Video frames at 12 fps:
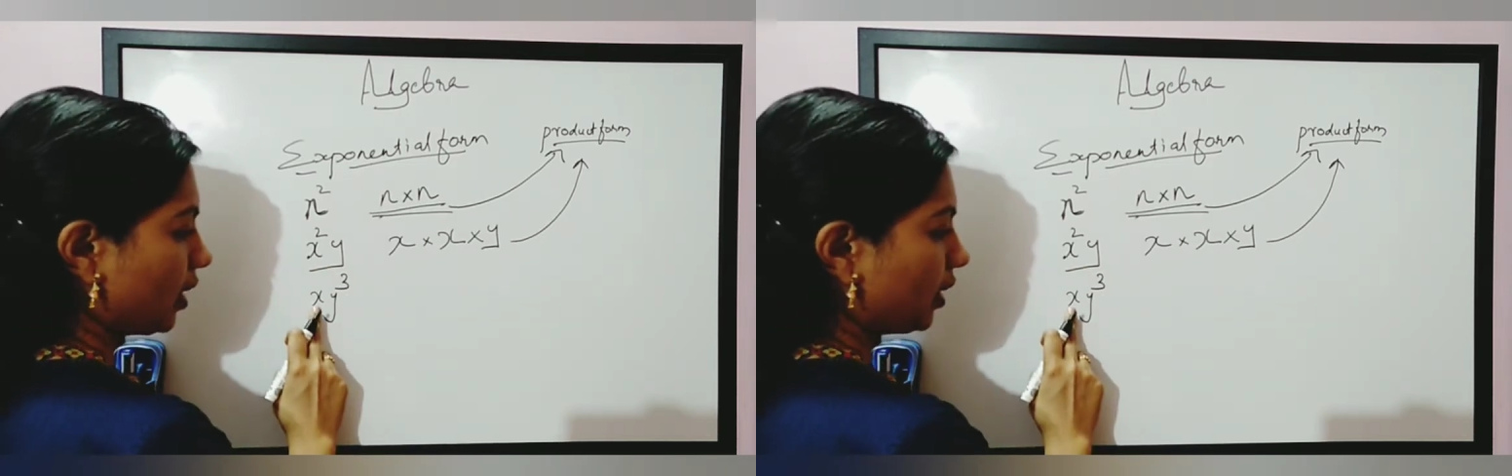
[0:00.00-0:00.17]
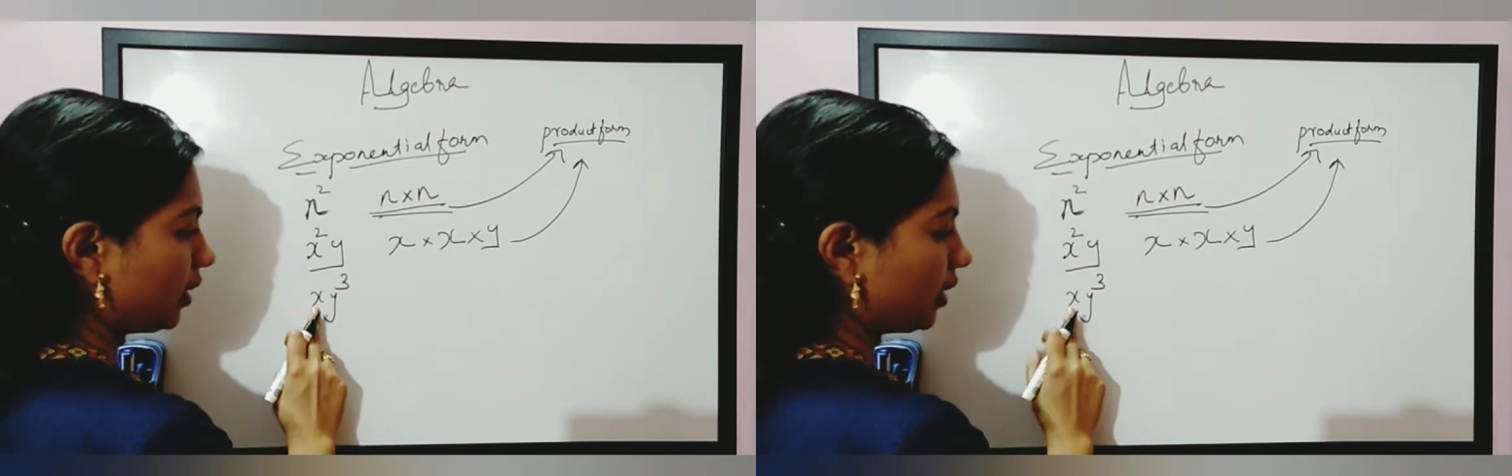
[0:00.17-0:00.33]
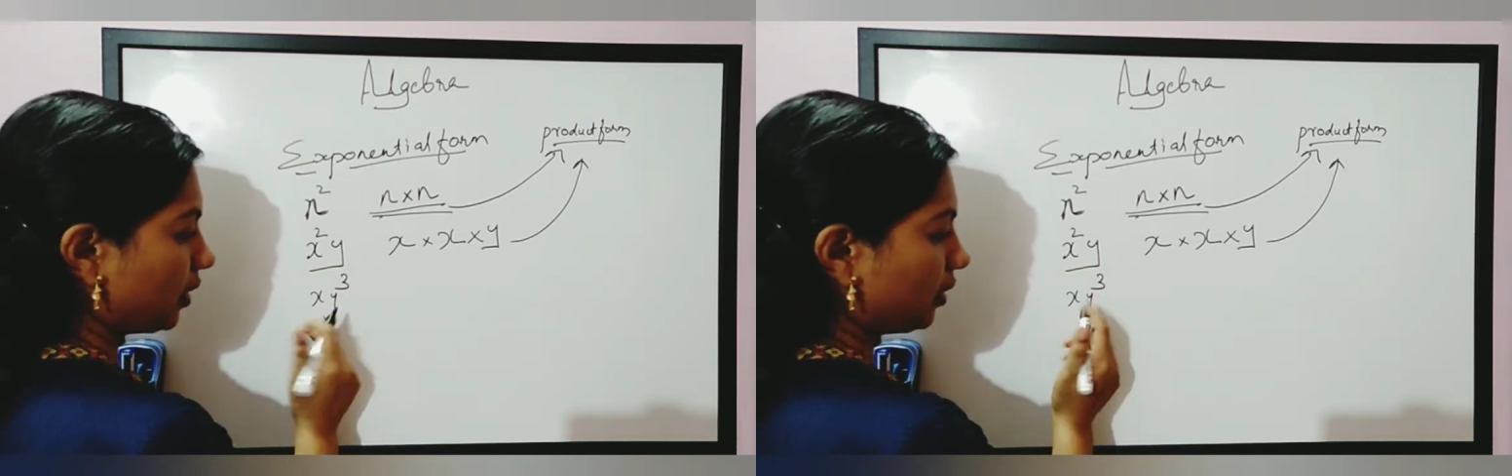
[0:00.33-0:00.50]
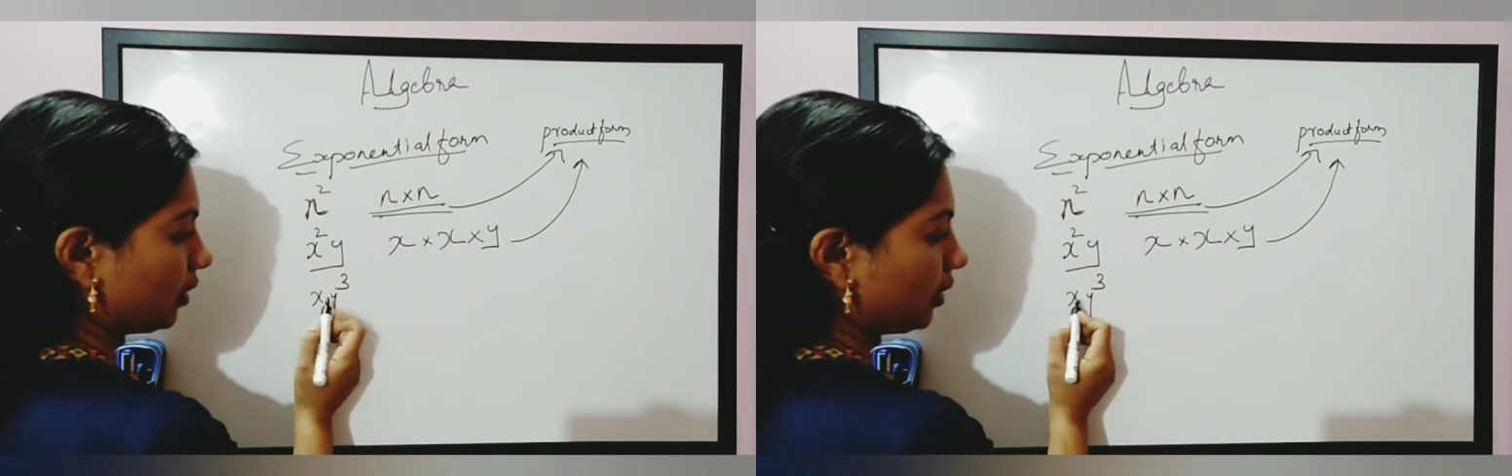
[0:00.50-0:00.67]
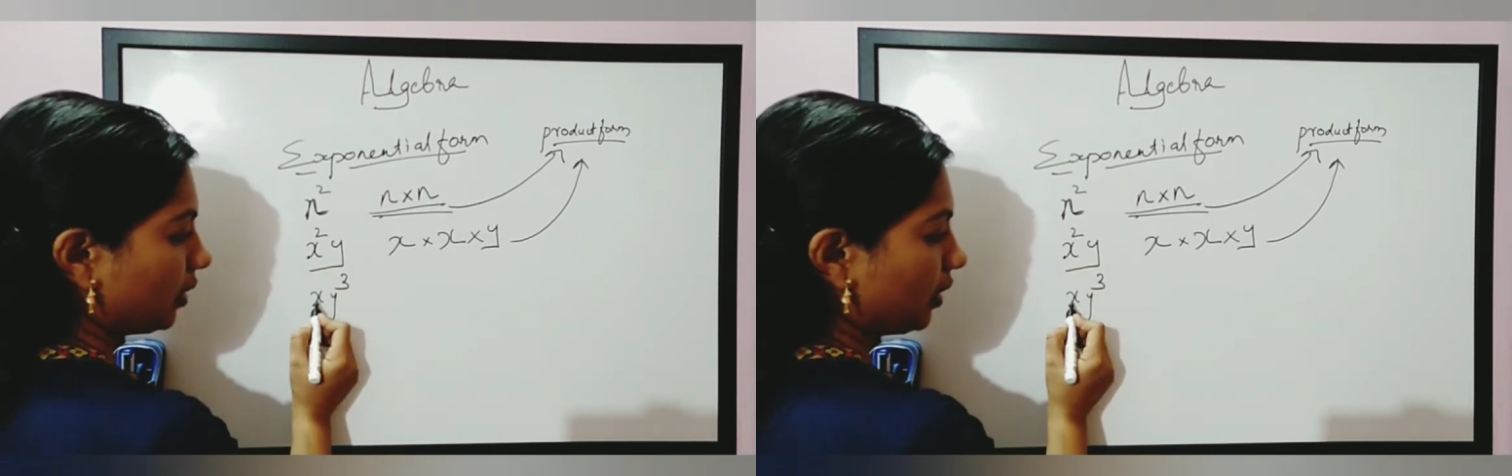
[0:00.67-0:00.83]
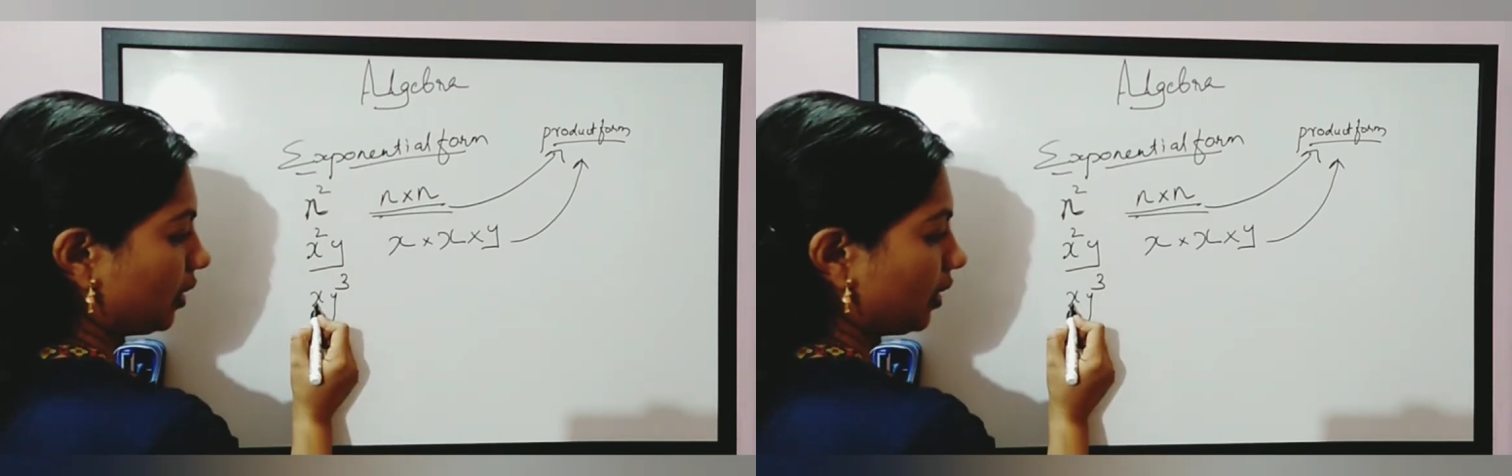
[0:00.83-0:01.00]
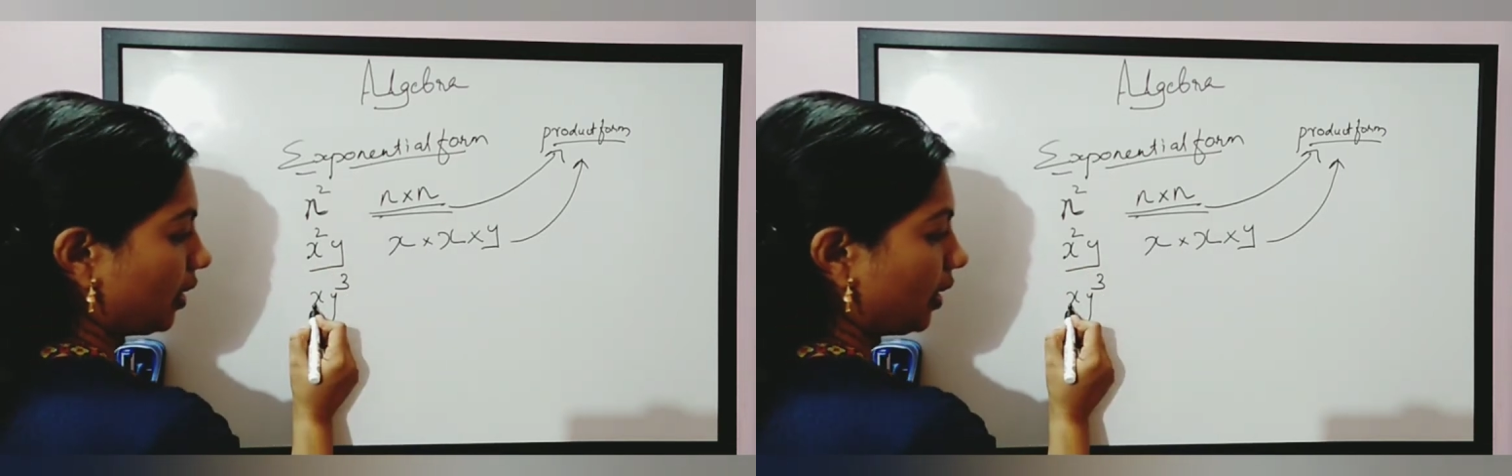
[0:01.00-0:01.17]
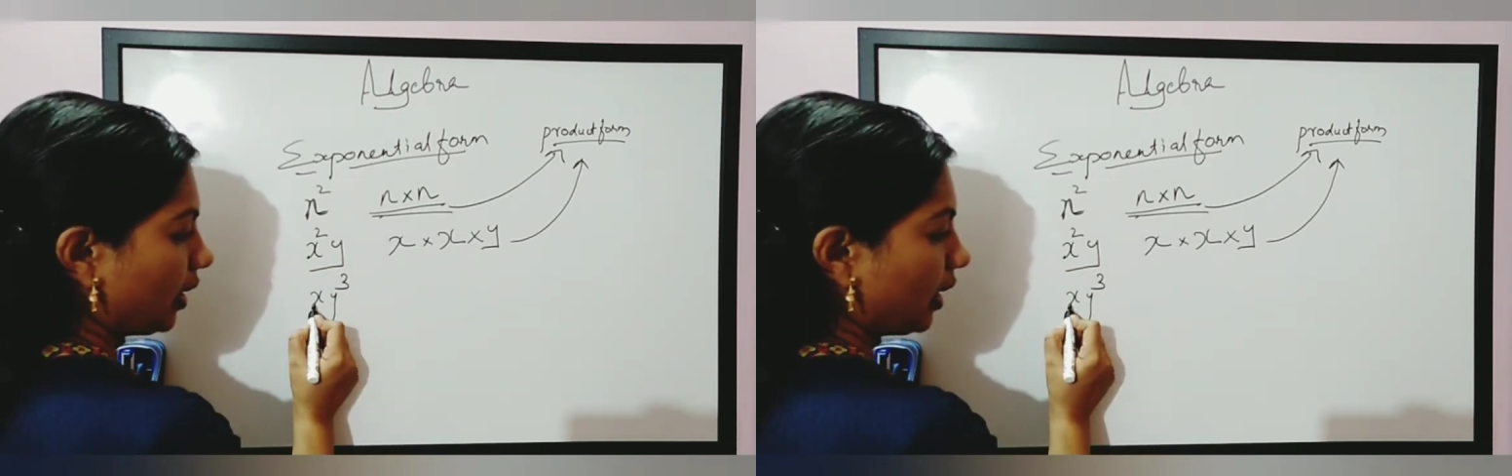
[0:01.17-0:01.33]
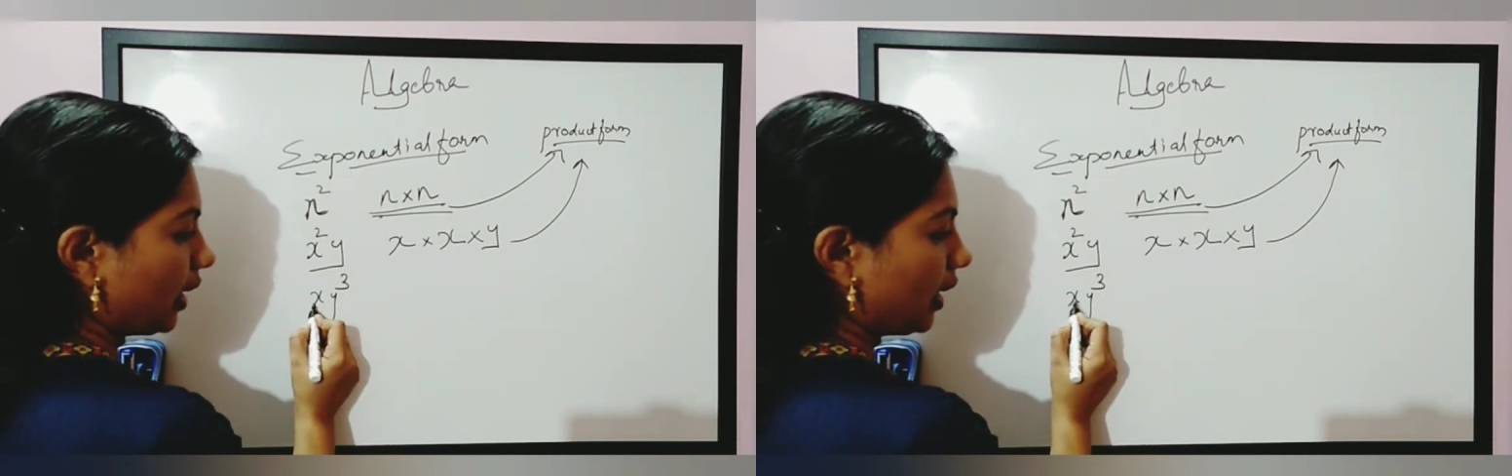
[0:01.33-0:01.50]
Here
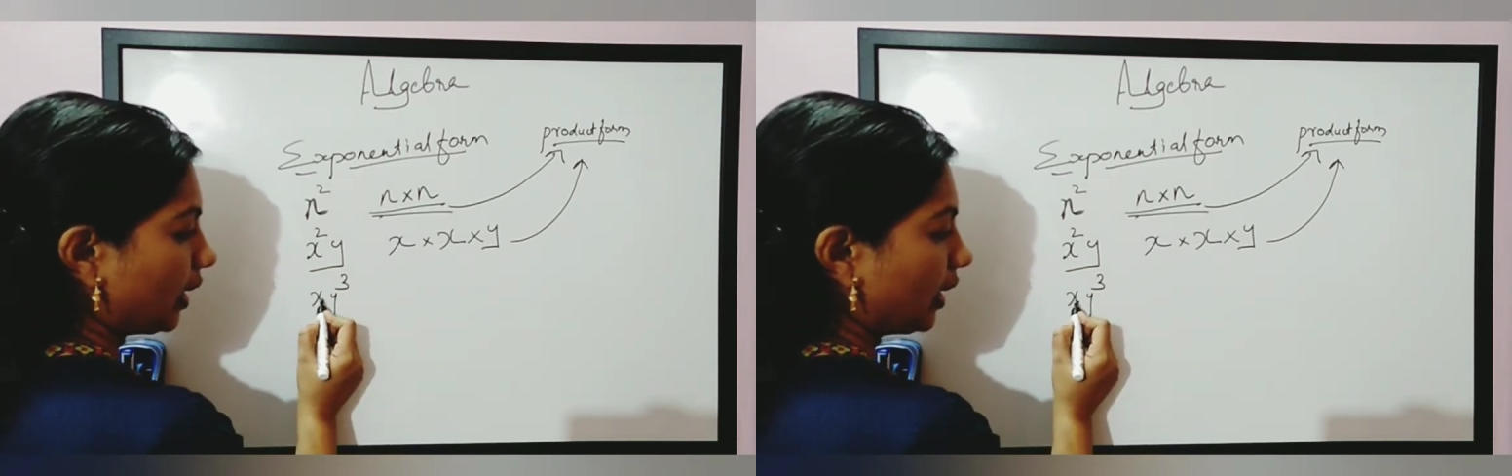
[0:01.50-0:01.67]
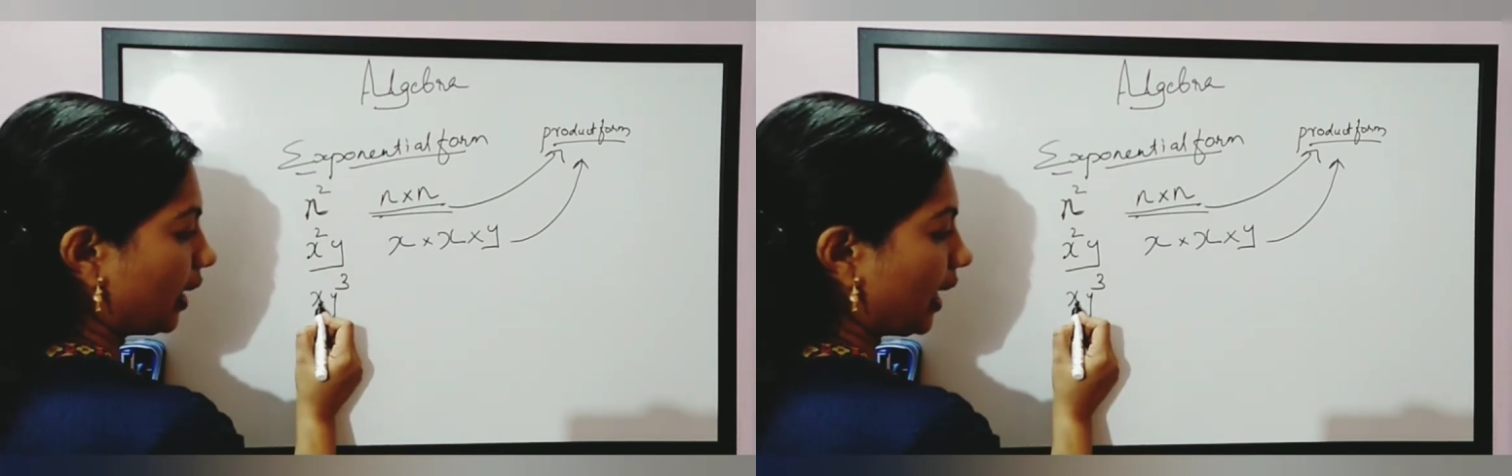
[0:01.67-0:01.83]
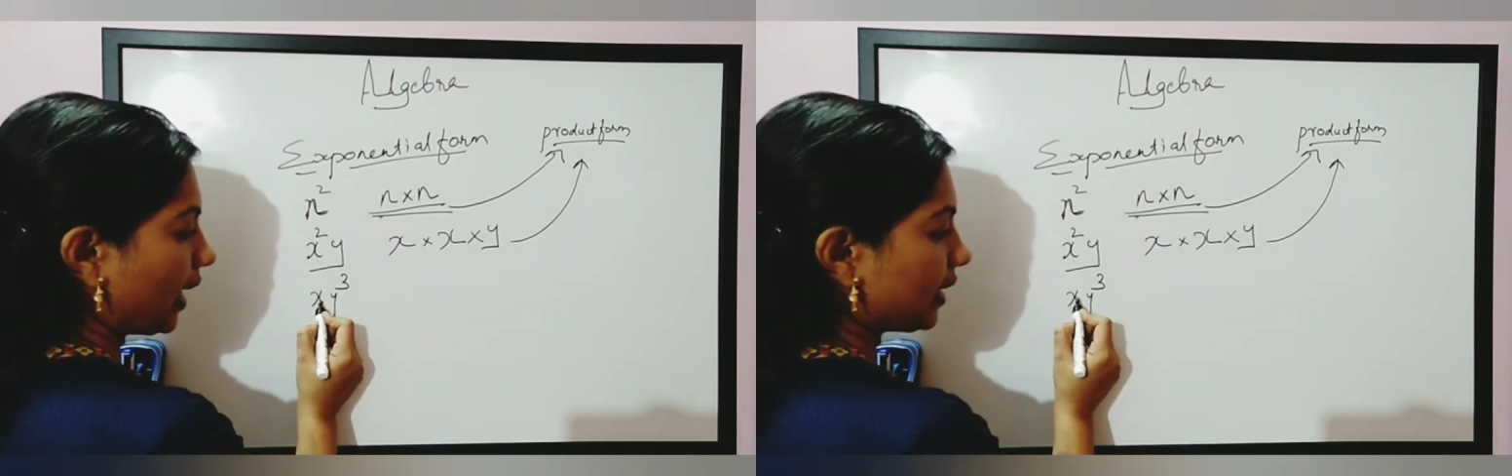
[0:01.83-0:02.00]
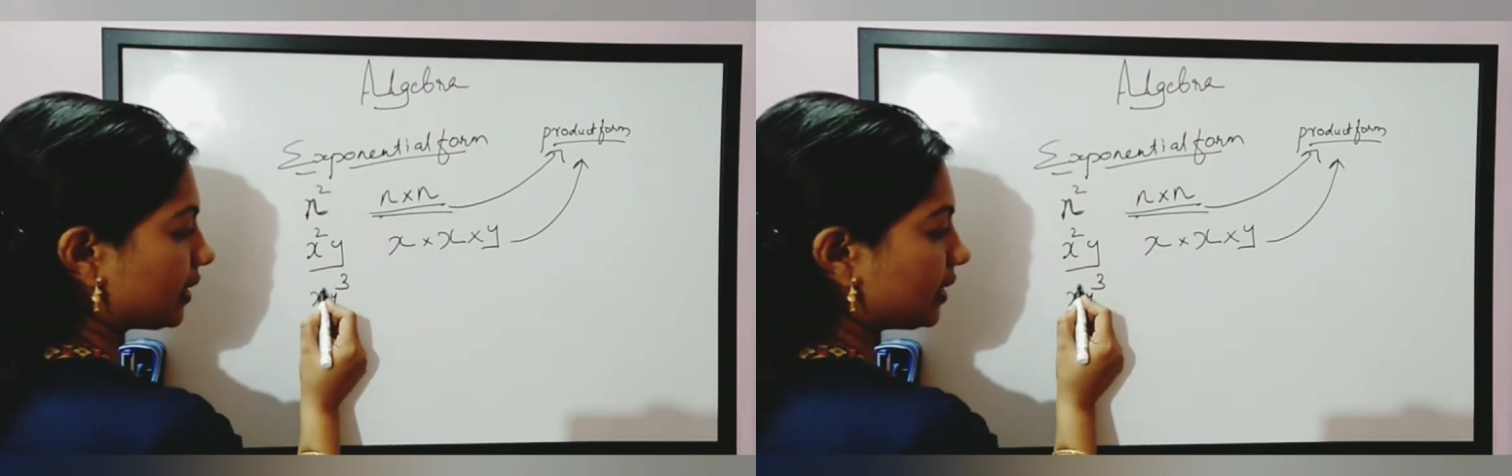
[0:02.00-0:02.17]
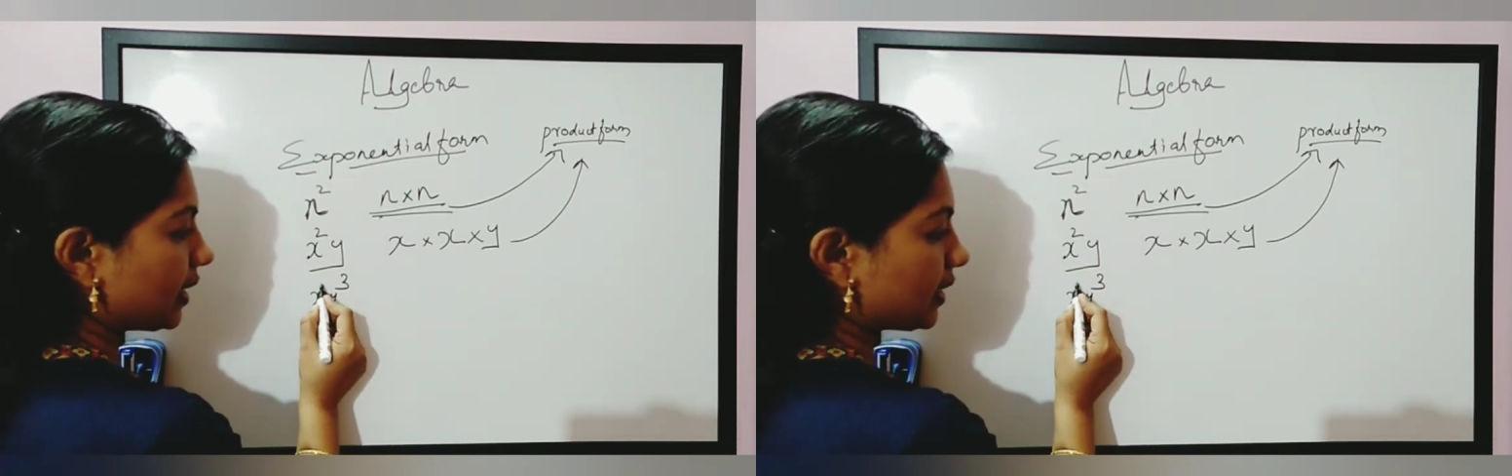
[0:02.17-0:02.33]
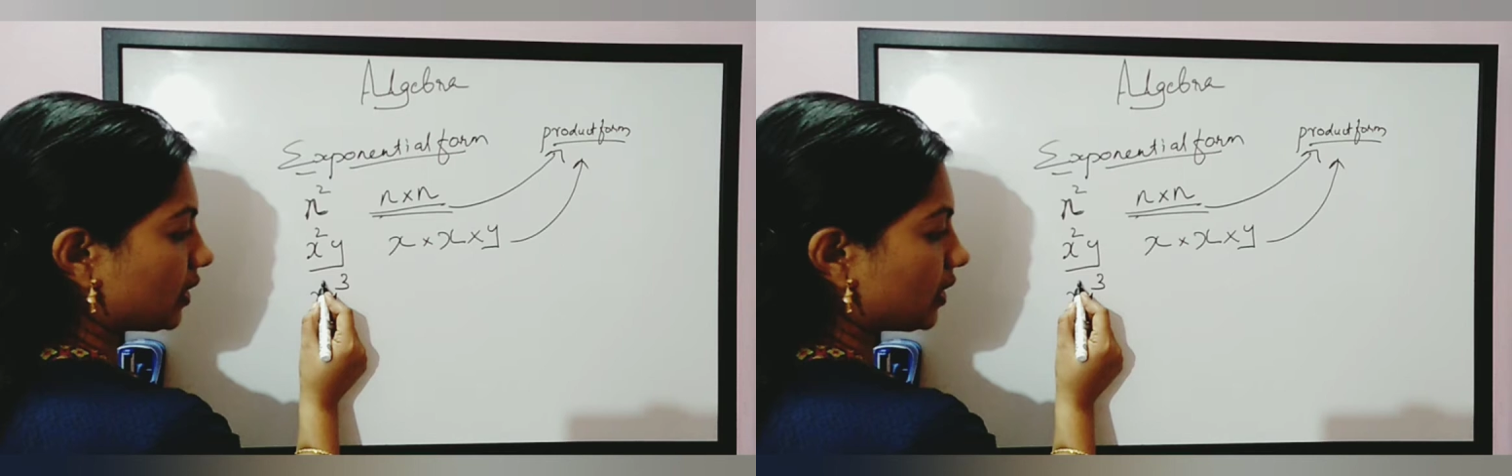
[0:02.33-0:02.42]
x does